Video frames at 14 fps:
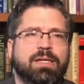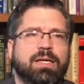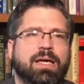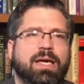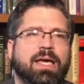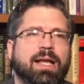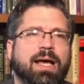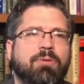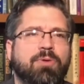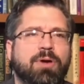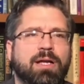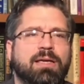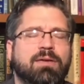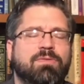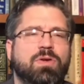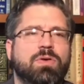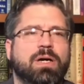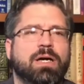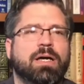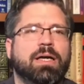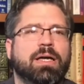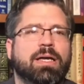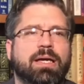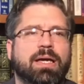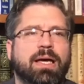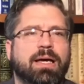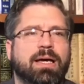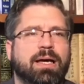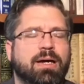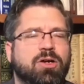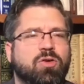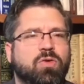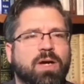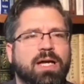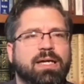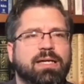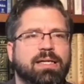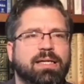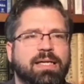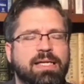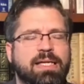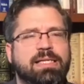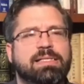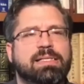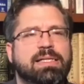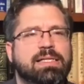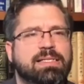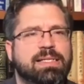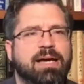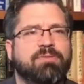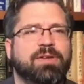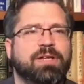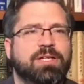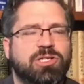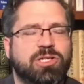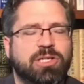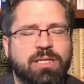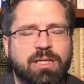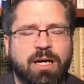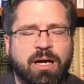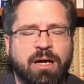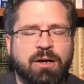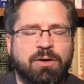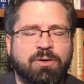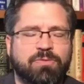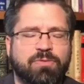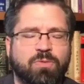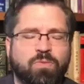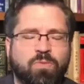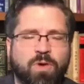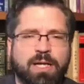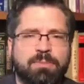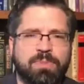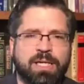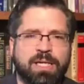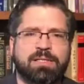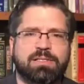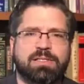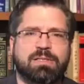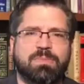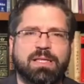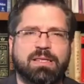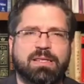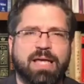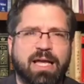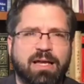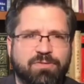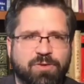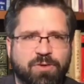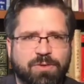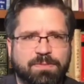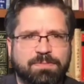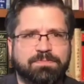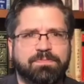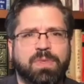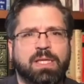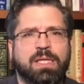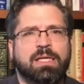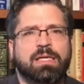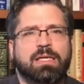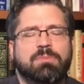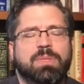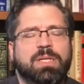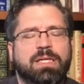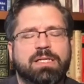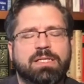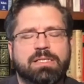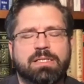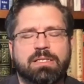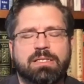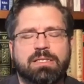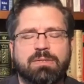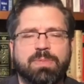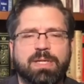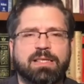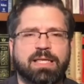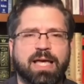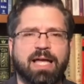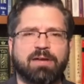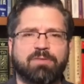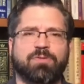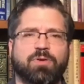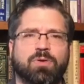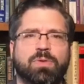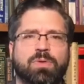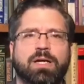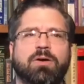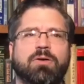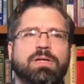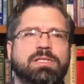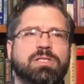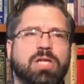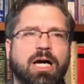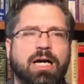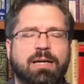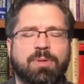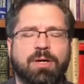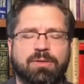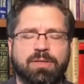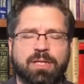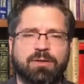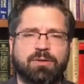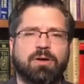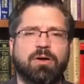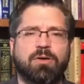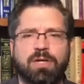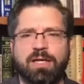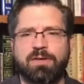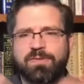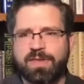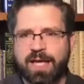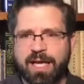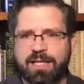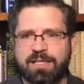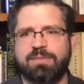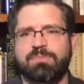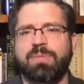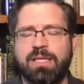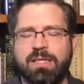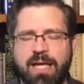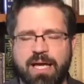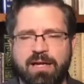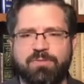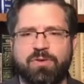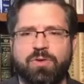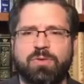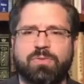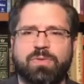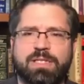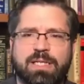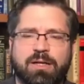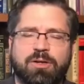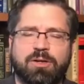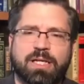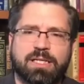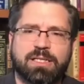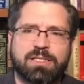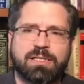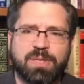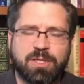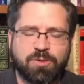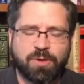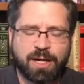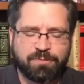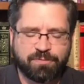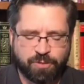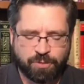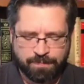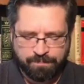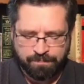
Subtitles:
And I want to give you a quick, easy definition of what it means to be thankful. Because to be thankful, we always talk about, you know, oh, give thanks and be thankful. And we tell our kids to be grateful.